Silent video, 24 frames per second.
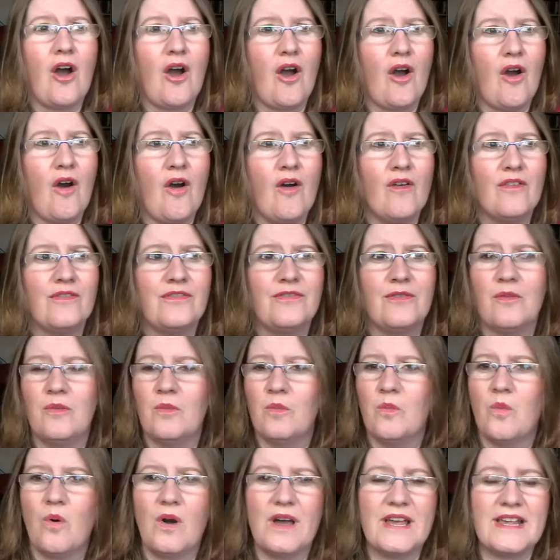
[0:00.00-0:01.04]
of
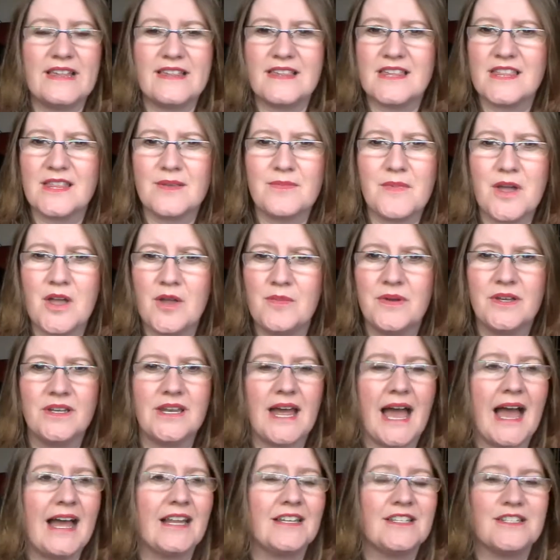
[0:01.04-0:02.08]
what is at the
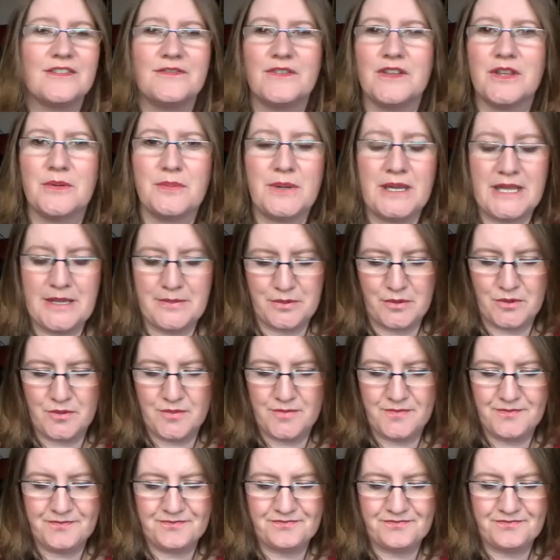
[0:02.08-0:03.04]
moment and of other people,